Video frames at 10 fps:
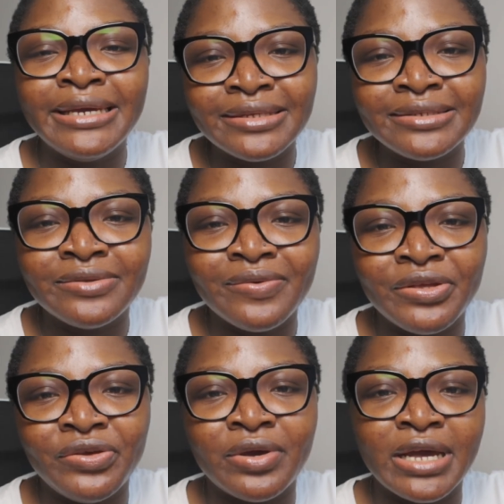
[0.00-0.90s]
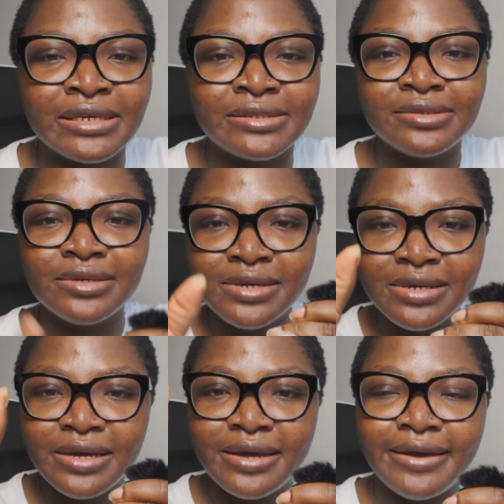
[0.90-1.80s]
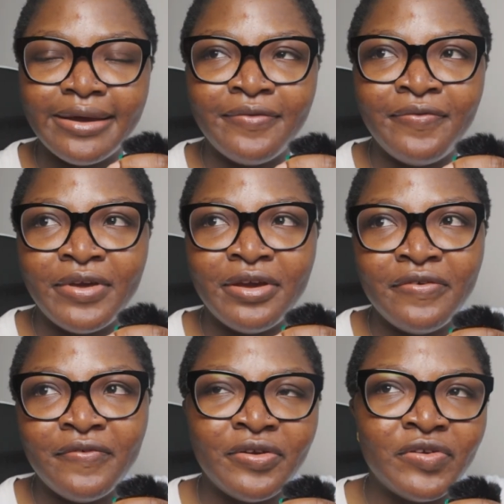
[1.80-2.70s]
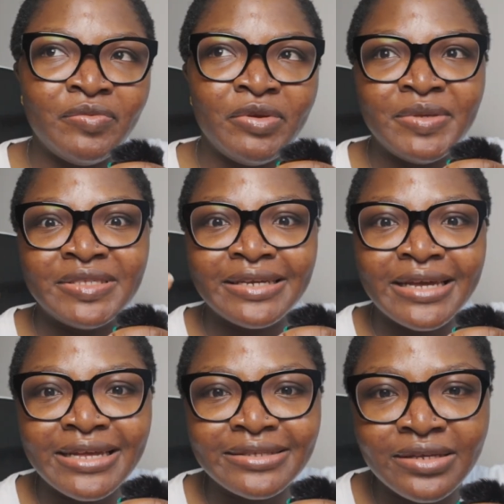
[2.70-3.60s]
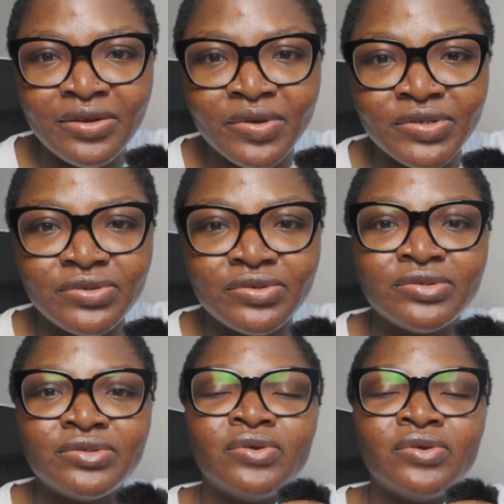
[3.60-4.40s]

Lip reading: gets it when you ask very, very maybe sarcastic questions or